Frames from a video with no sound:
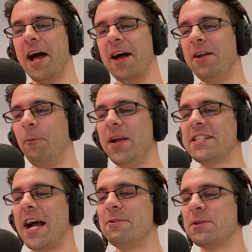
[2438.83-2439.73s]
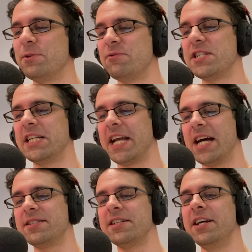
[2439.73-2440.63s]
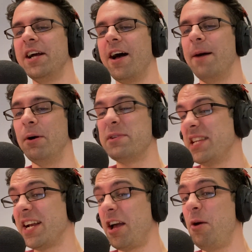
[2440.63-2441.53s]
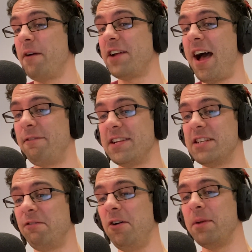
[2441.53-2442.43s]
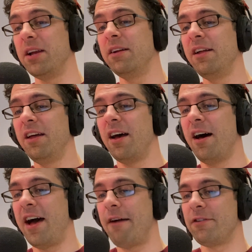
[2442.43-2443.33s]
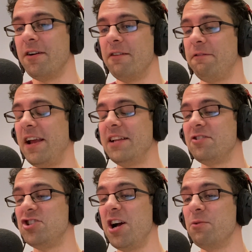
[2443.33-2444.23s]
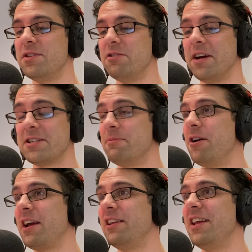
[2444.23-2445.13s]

No, Wings Hauser was originally cast, but was let go after half a day's filming after failing to gel with director Mark L.